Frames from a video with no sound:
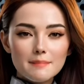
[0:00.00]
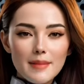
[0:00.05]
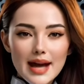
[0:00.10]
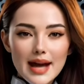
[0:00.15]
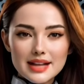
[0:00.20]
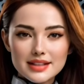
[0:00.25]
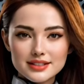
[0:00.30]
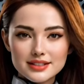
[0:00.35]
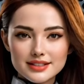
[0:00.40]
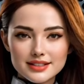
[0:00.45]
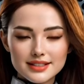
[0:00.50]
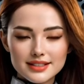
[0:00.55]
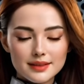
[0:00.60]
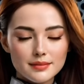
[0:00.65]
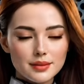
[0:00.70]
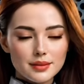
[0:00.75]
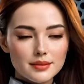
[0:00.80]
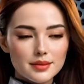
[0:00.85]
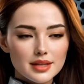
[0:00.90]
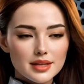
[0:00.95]
It is the
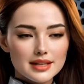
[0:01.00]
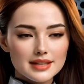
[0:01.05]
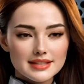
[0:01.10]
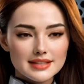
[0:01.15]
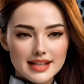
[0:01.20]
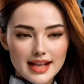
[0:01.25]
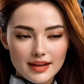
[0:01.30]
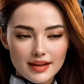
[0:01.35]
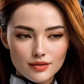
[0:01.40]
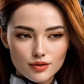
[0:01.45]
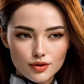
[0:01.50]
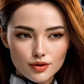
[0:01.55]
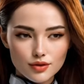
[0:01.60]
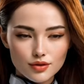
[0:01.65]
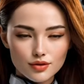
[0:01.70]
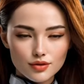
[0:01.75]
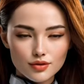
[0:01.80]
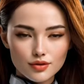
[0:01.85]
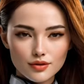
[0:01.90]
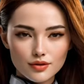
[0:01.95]
quietest move I play
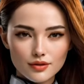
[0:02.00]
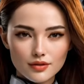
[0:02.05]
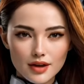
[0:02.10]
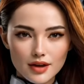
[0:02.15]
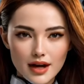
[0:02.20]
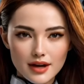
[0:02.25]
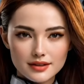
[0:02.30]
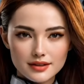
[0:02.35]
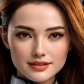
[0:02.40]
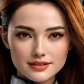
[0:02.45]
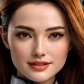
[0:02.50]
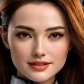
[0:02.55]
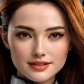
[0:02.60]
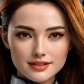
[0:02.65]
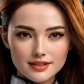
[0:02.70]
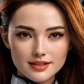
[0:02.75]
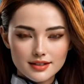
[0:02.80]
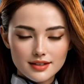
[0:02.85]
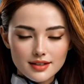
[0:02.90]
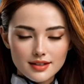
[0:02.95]
all game, and
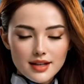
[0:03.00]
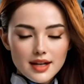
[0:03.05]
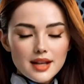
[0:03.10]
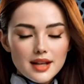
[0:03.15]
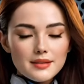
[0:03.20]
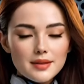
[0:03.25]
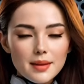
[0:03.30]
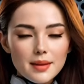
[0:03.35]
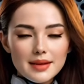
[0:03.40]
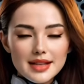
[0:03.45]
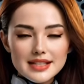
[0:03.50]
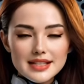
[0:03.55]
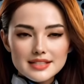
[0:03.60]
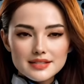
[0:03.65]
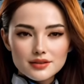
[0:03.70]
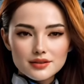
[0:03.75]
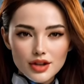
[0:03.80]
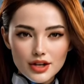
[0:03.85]
it is the whole plan,